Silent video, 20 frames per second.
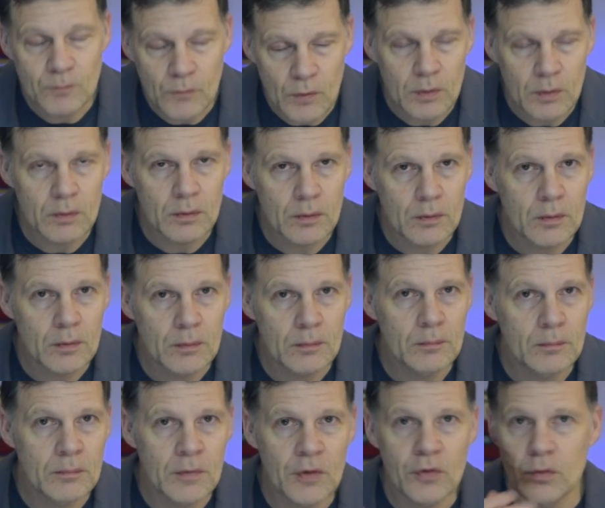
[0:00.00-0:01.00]
You
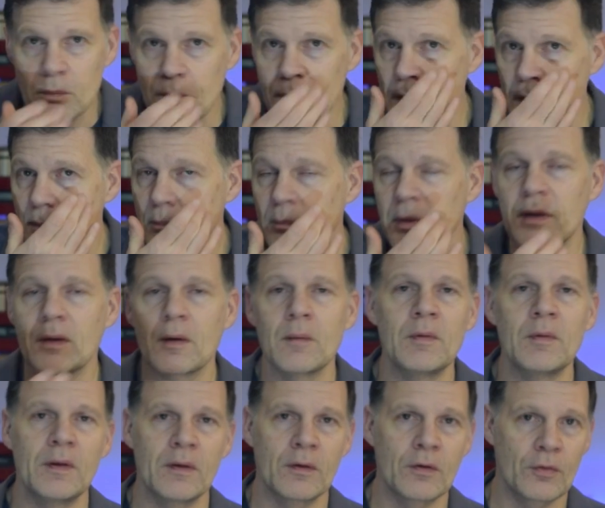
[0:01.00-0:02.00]
must admit, but I
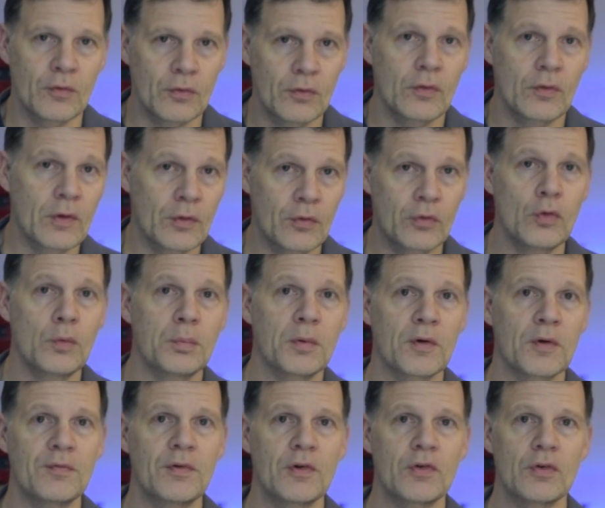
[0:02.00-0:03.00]
mean, they're
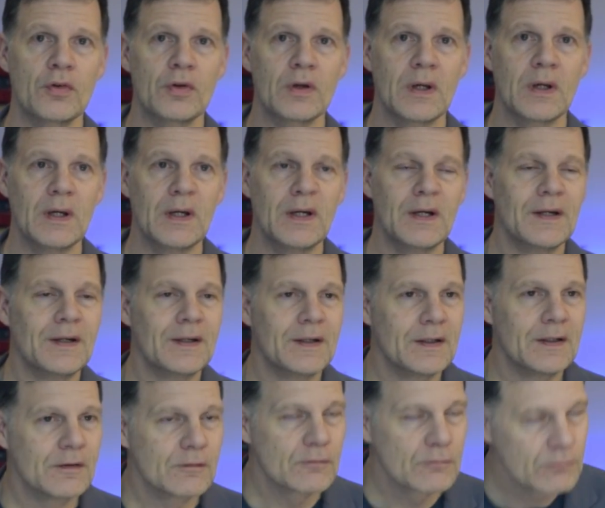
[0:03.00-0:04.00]
super efficient.
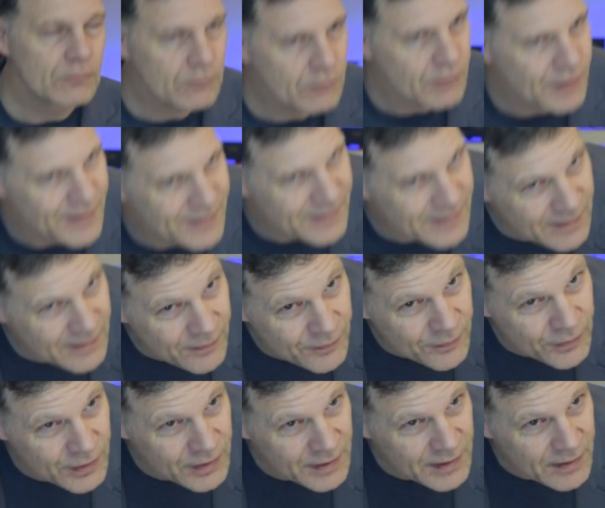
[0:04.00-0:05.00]
Right there,
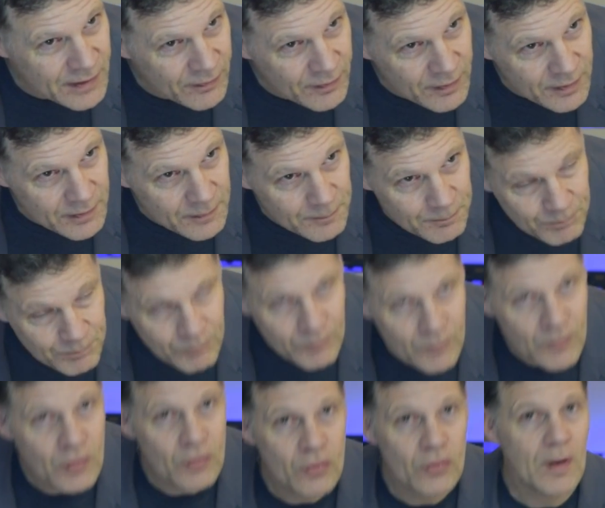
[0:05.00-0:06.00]
you could hear it.
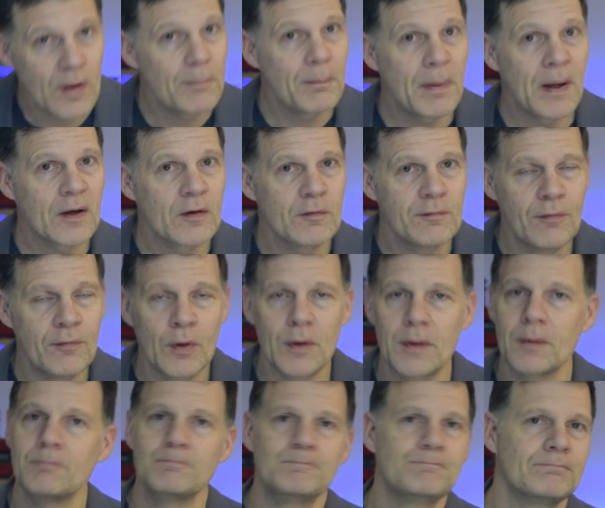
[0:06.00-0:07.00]
Step back a
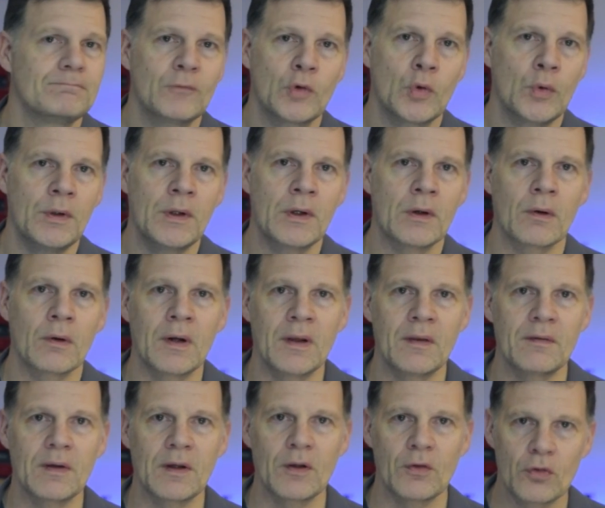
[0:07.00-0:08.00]
foot, couldn't hear
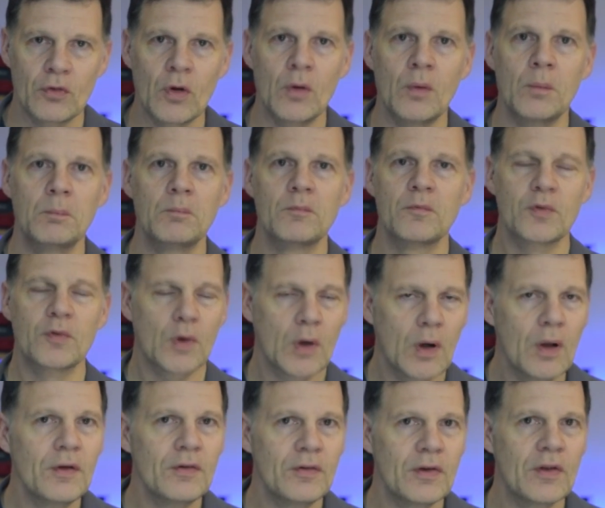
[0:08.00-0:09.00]
anything. So for
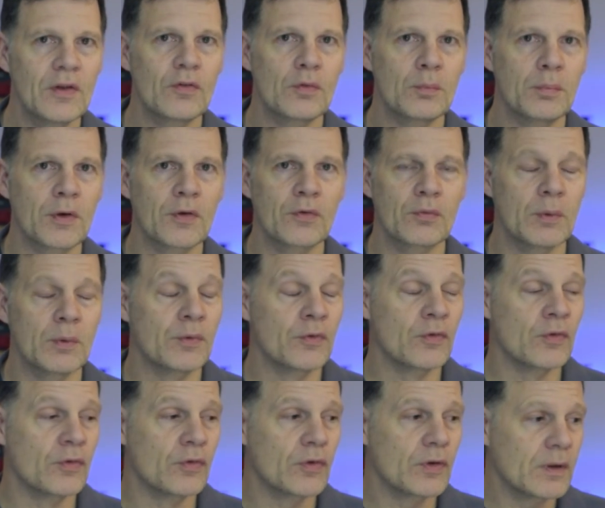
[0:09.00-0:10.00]
all intents and
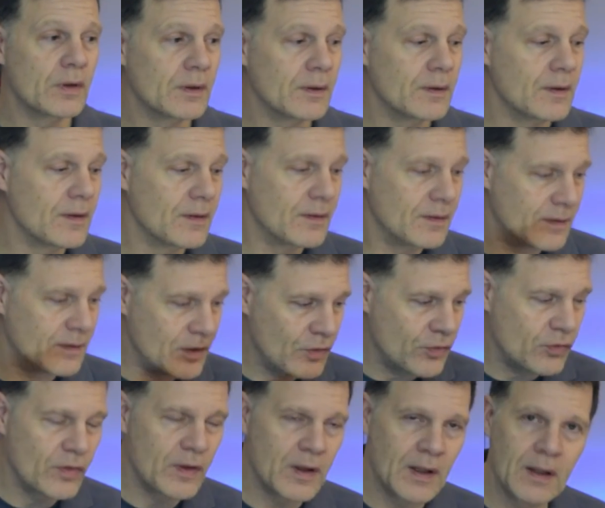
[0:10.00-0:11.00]
purposes,
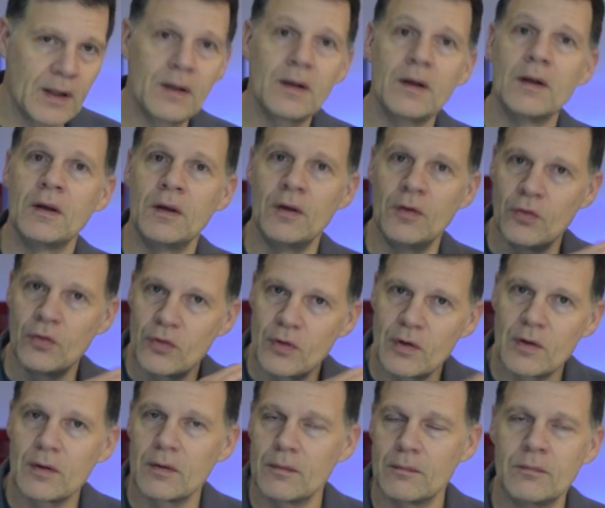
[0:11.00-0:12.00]
this thing is
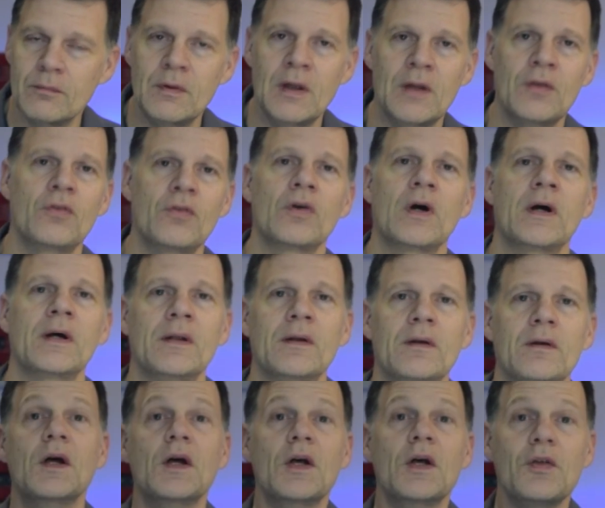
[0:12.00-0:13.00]
dead
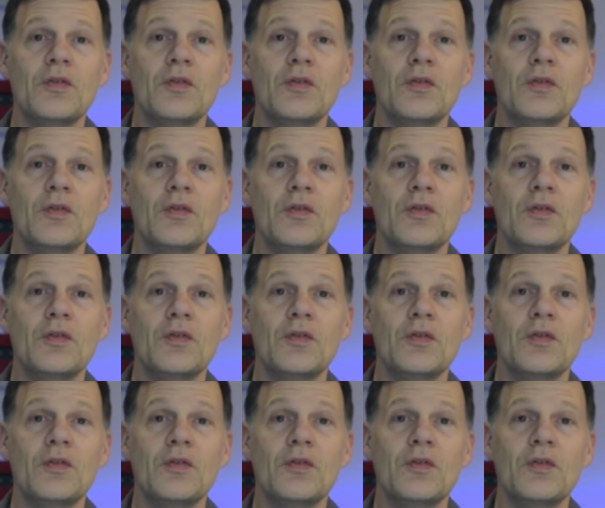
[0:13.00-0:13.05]
silent.